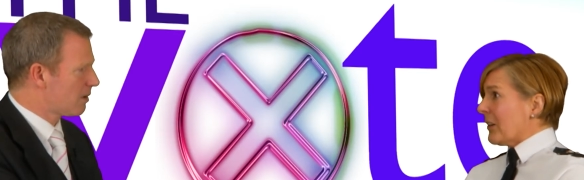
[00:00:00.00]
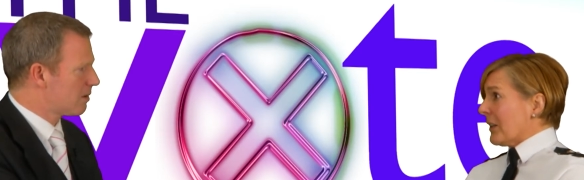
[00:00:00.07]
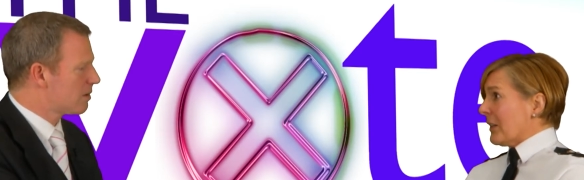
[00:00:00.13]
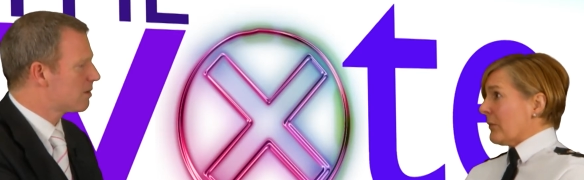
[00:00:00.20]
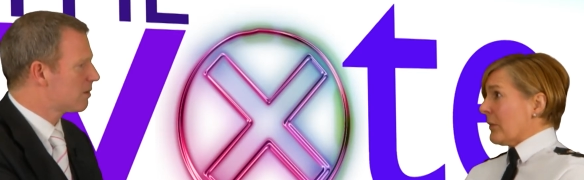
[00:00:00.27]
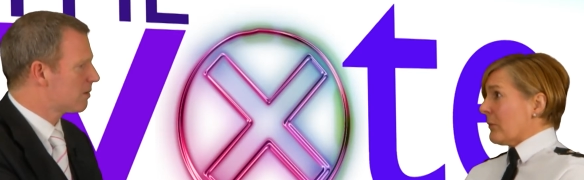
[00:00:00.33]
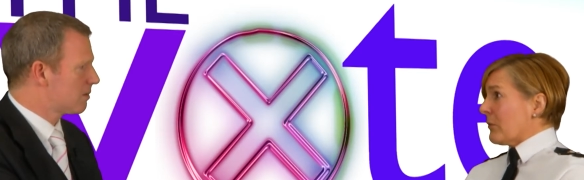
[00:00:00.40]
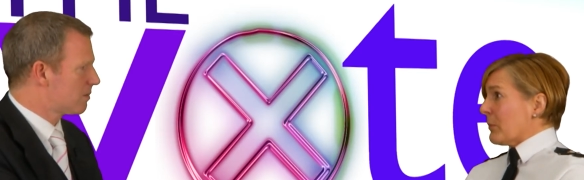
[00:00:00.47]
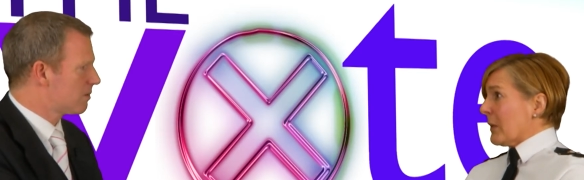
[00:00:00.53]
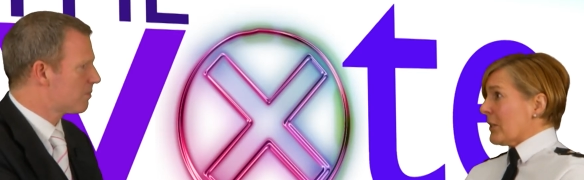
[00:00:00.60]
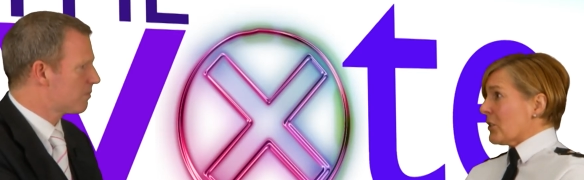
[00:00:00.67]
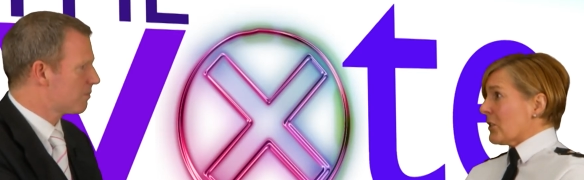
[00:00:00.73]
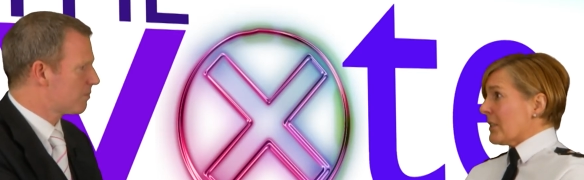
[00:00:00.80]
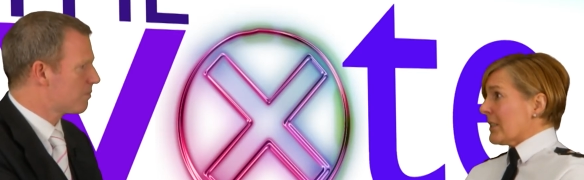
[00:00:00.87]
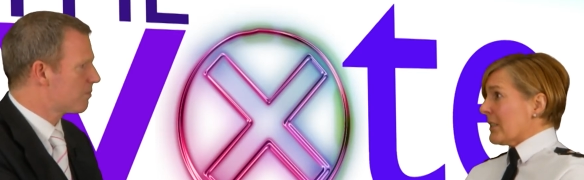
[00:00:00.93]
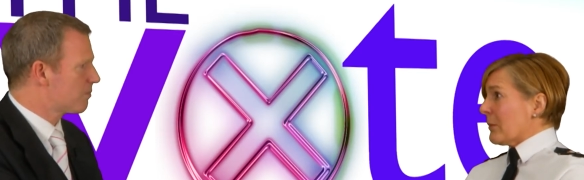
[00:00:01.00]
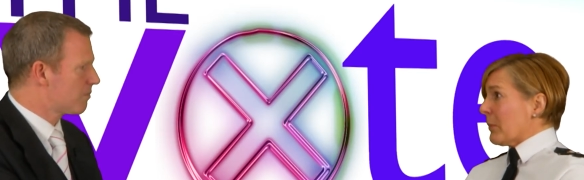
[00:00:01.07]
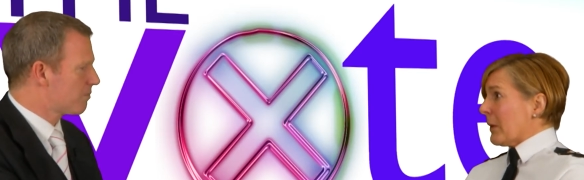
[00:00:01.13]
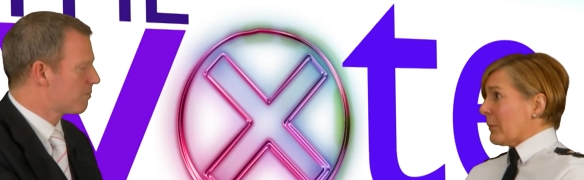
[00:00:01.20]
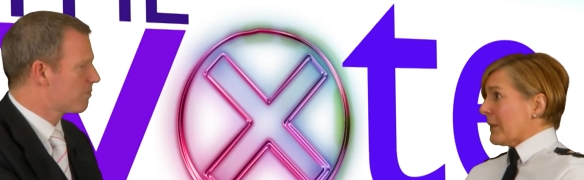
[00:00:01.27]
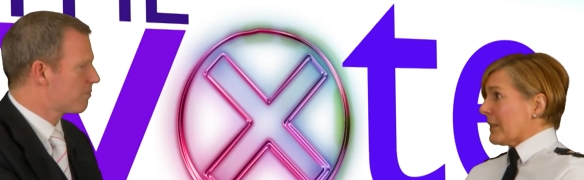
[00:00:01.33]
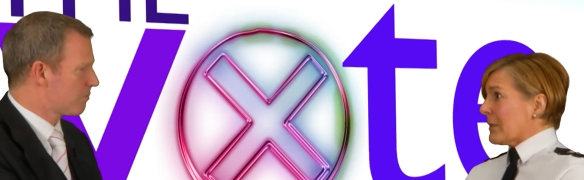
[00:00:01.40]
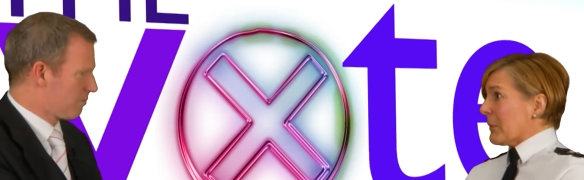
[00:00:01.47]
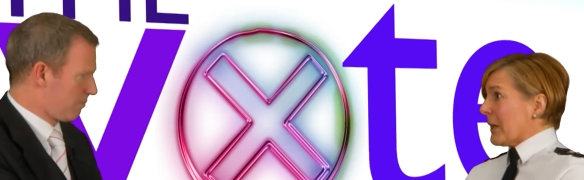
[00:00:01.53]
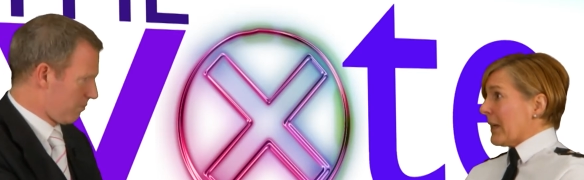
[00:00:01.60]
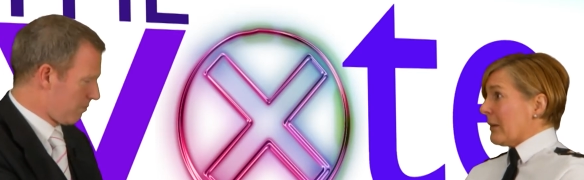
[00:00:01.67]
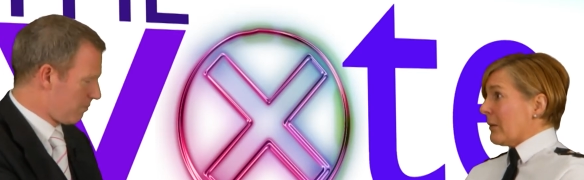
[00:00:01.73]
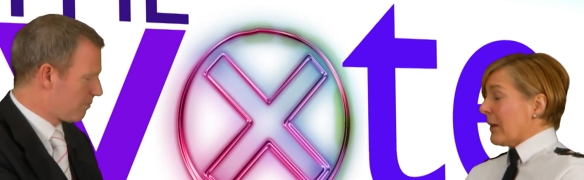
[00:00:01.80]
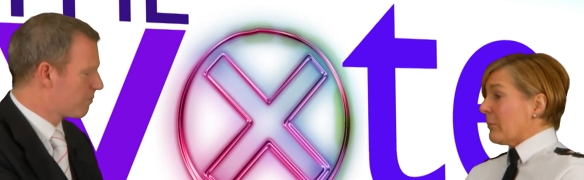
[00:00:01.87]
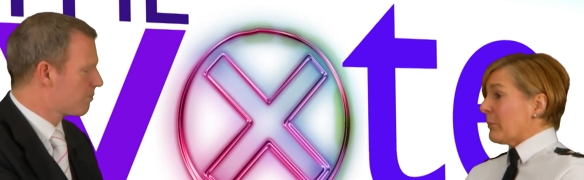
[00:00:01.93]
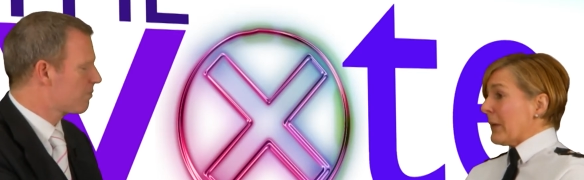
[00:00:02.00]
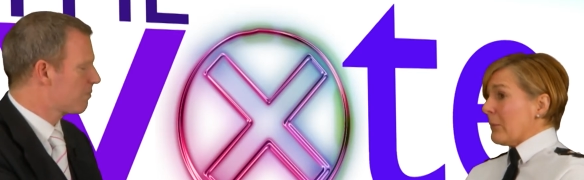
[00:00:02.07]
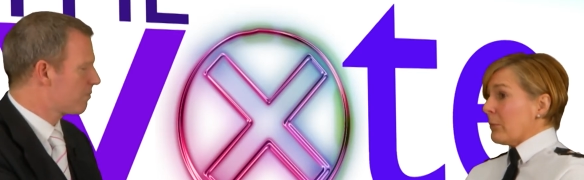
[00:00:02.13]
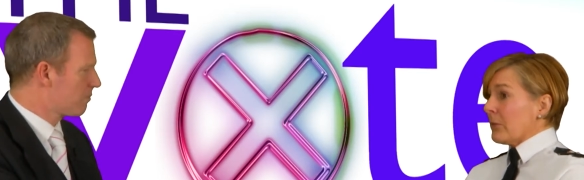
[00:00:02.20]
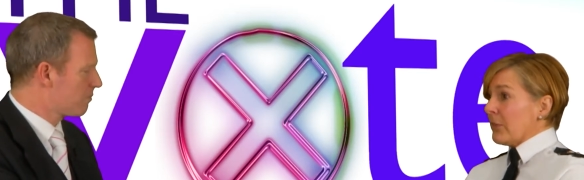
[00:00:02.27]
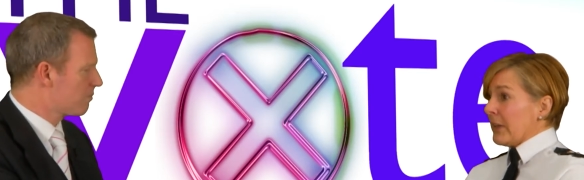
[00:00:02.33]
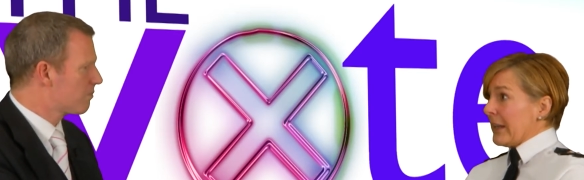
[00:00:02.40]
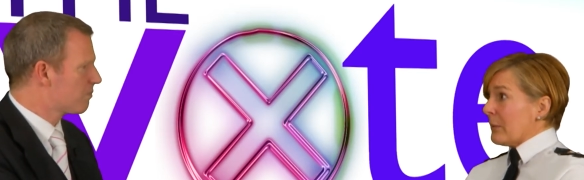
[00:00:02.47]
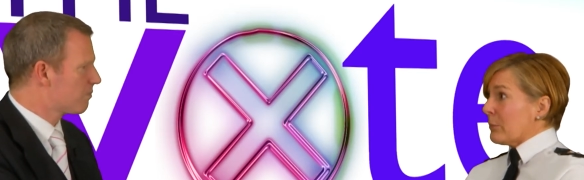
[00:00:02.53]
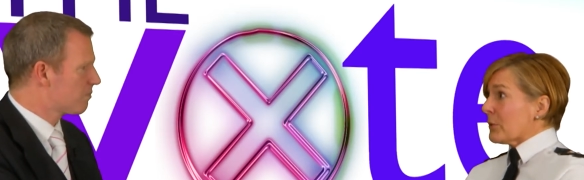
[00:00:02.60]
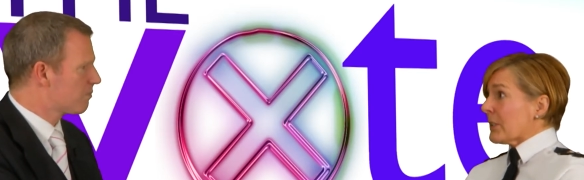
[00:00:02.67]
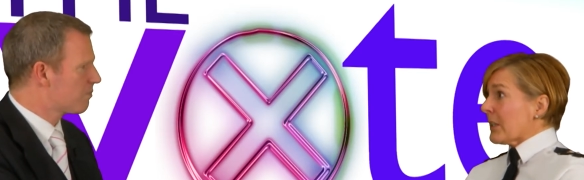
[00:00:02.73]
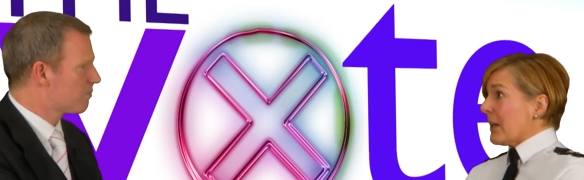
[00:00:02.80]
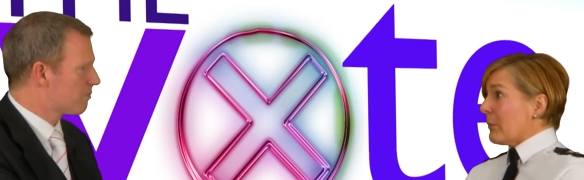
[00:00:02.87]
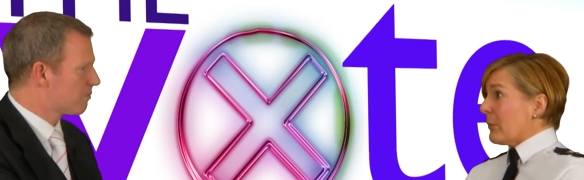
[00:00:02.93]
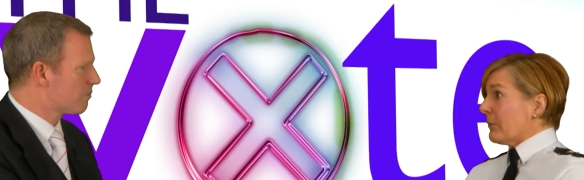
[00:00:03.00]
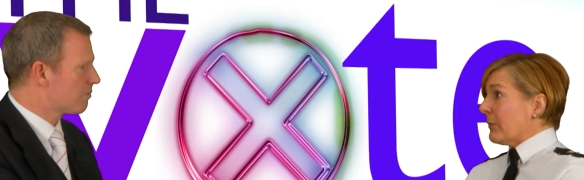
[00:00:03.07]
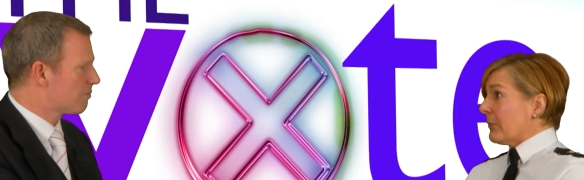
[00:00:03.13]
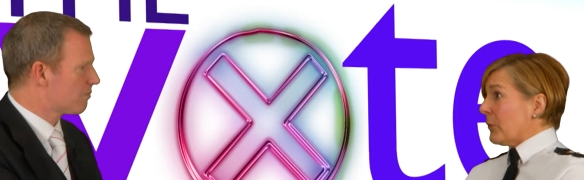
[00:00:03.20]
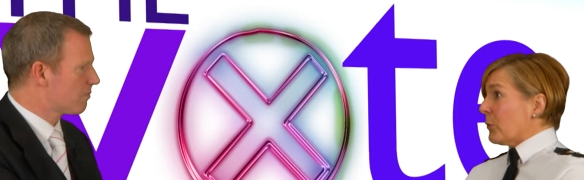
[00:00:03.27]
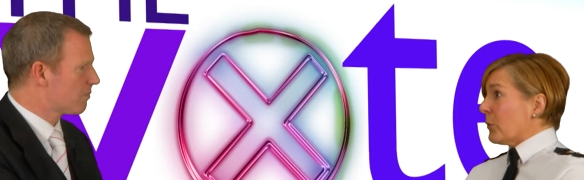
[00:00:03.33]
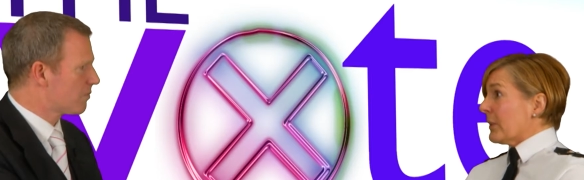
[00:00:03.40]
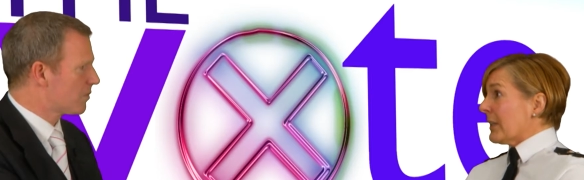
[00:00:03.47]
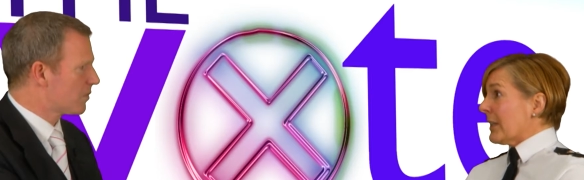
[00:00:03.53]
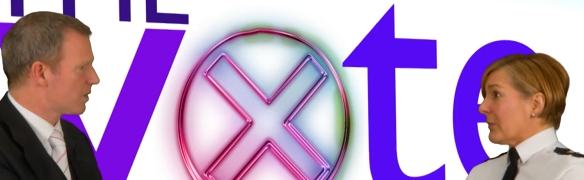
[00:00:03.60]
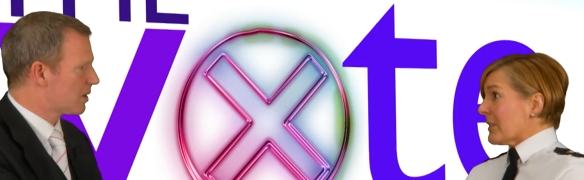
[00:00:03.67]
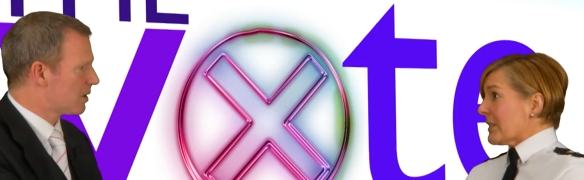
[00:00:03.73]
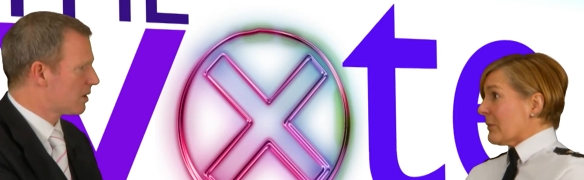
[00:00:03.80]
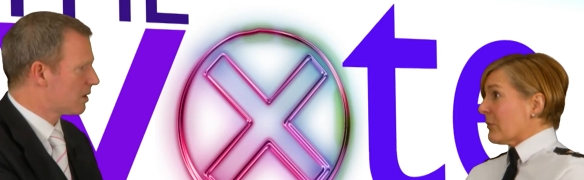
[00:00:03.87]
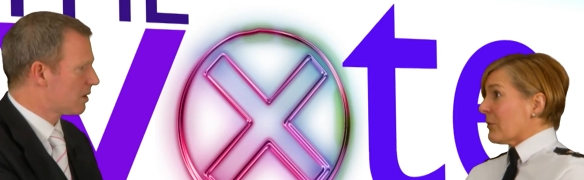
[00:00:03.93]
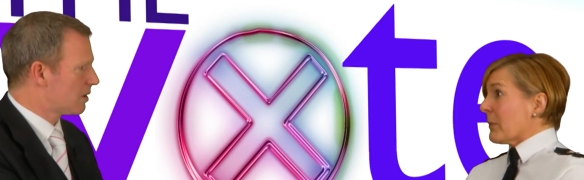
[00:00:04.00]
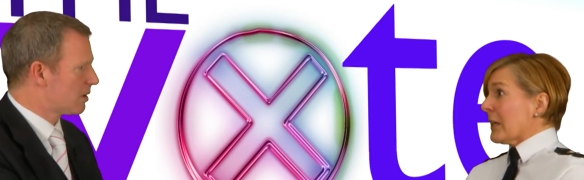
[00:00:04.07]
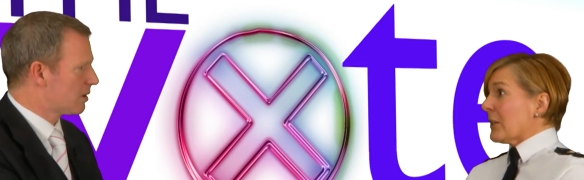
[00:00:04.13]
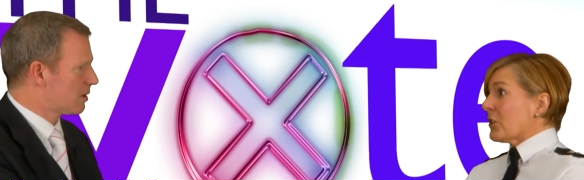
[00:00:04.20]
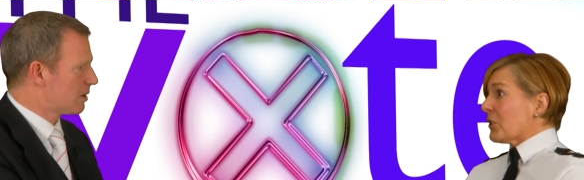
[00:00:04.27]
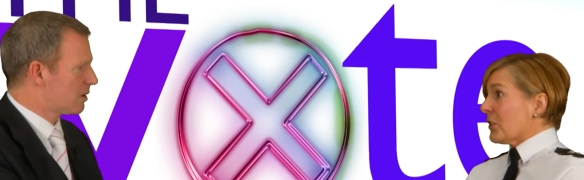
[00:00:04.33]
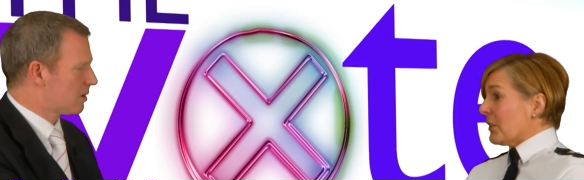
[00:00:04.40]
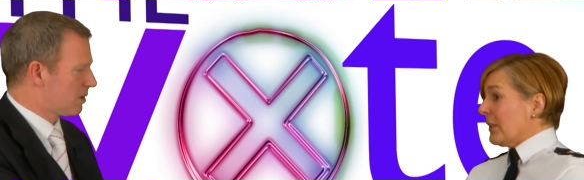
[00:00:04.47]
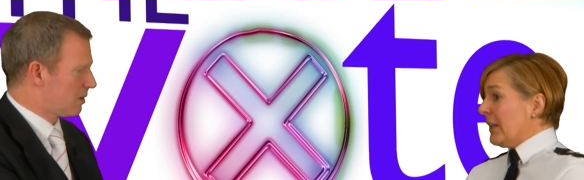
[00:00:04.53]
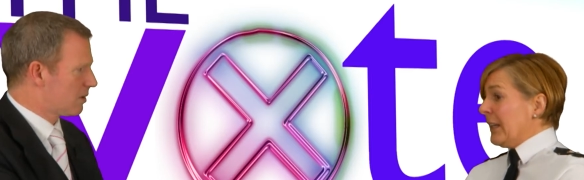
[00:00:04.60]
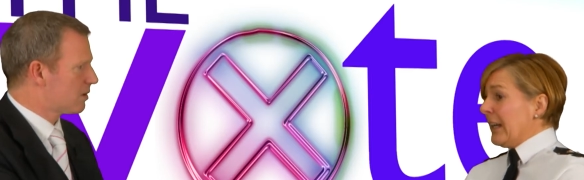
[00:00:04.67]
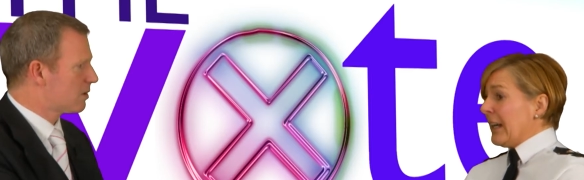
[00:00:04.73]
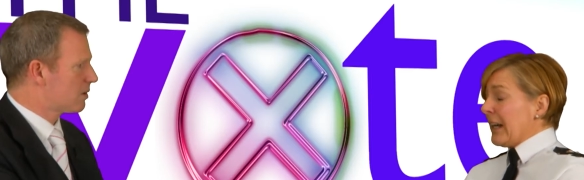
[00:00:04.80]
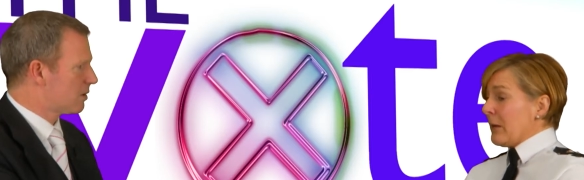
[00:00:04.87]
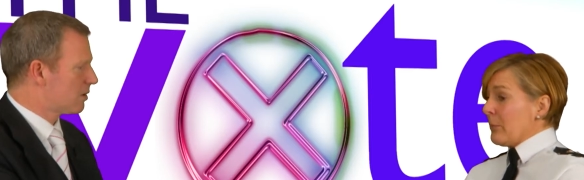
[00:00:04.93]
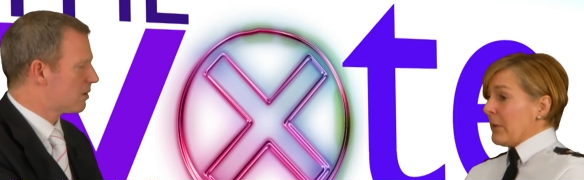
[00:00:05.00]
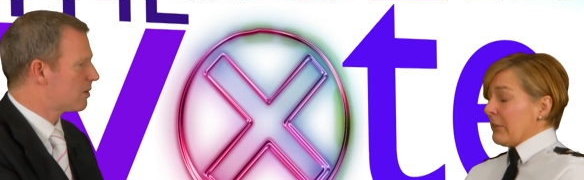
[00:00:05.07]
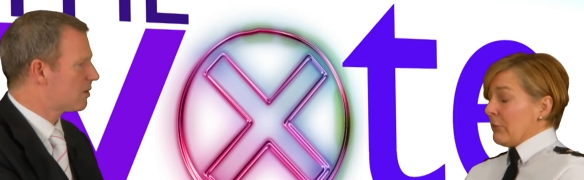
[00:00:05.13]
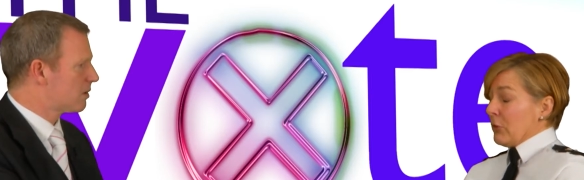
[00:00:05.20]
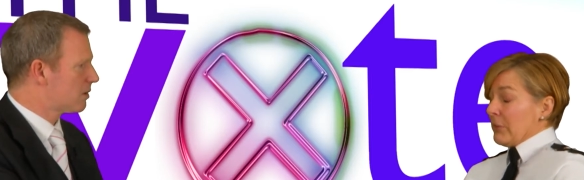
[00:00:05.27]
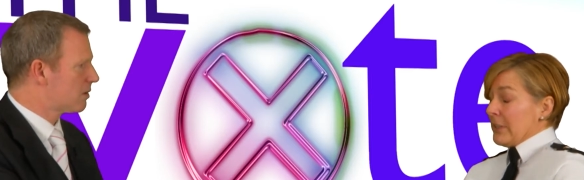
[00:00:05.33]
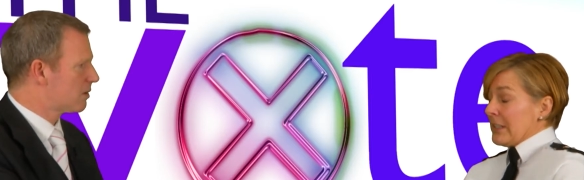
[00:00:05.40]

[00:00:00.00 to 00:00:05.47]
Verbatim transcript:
Speaker 1: kind of information is in the public domain and people feel able to come forward and give us information um, or